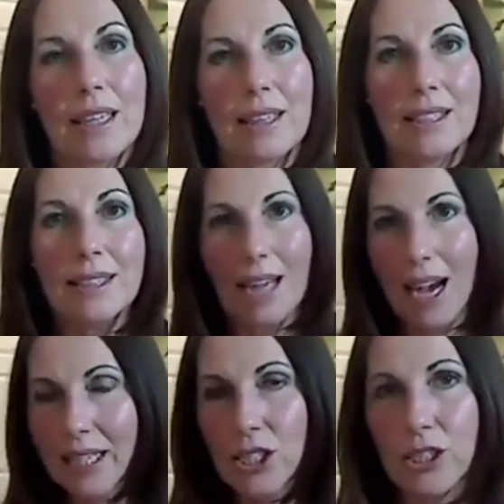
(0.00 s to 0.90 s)
this
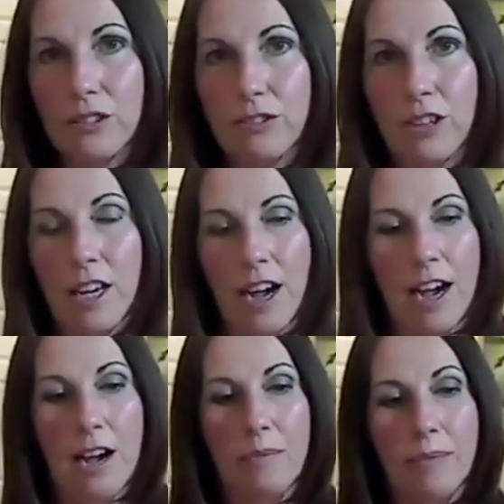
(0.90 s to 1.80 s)
kind of
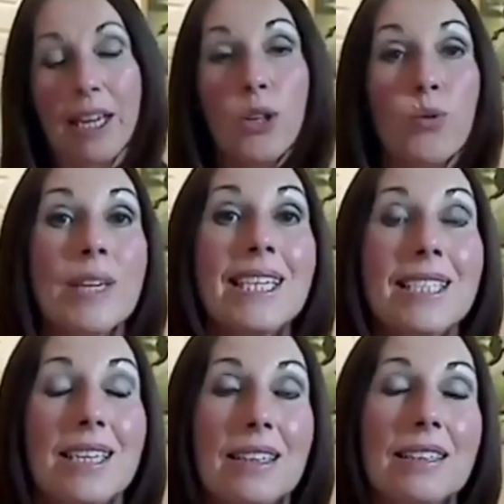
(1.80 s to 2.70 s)

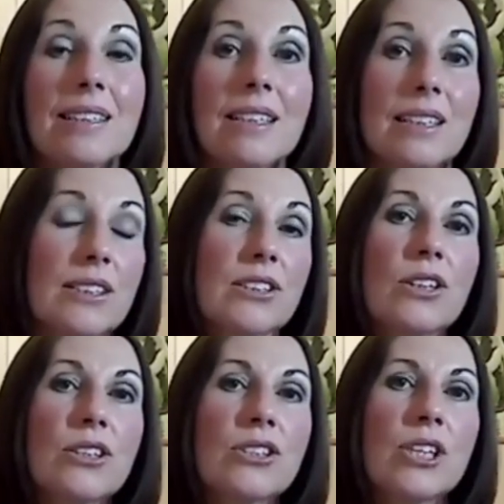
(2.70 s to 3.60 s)
ingredient as
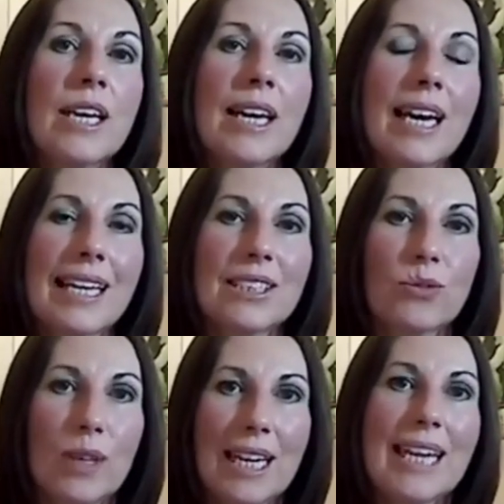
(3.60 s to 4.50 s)
such is
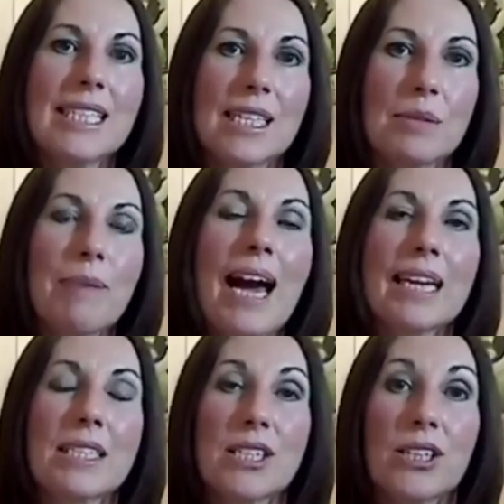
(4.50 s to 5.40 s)
related
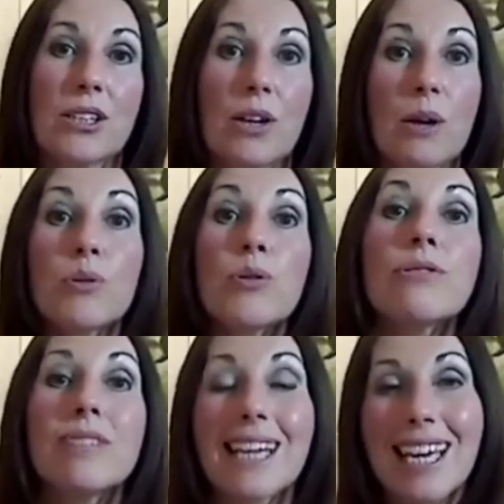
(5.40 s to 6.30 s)
back to a
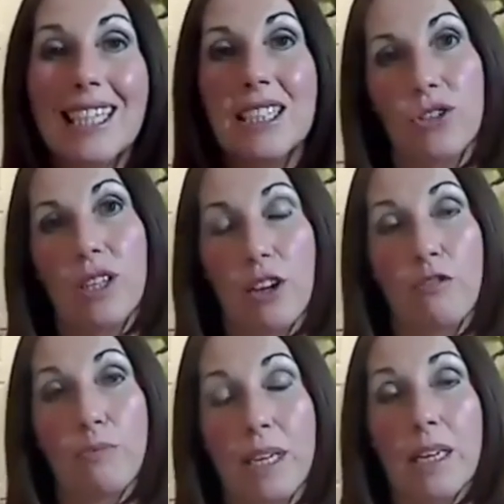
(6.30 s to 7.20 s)
proven history
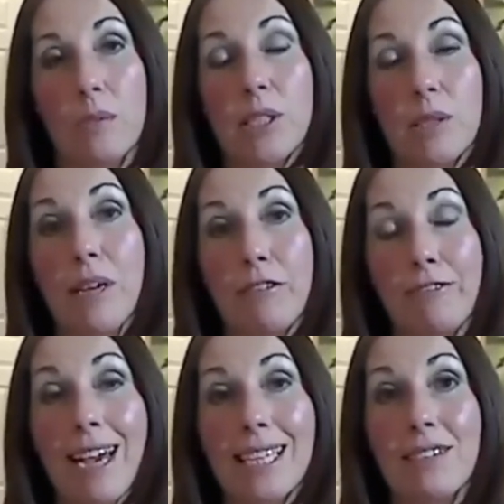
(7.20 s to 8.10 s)
of being able to be
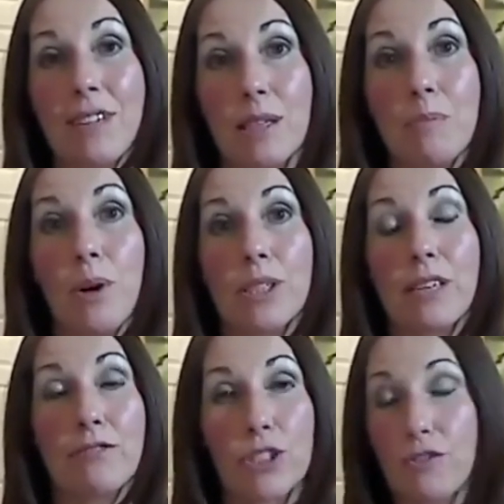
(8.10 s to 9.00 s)
effective in the
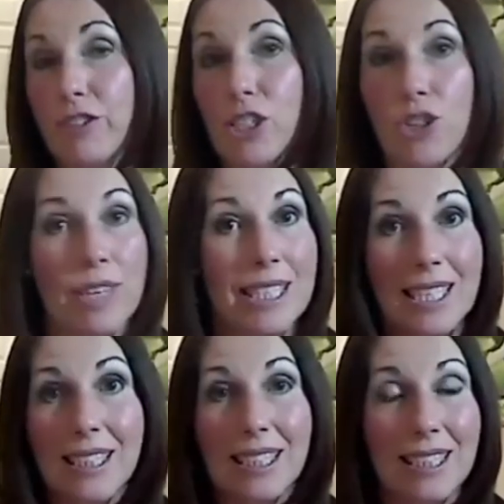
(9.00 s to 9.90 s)
body for
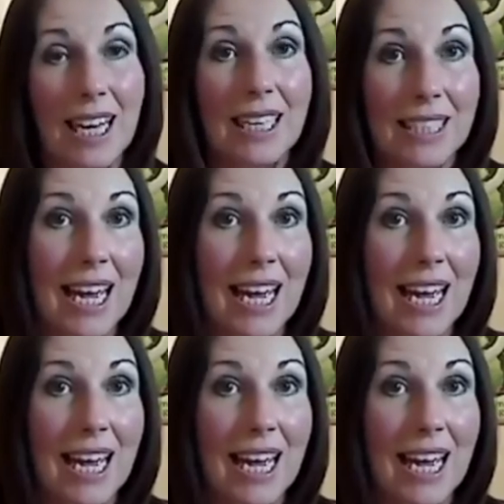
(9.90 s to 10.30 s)
treating certain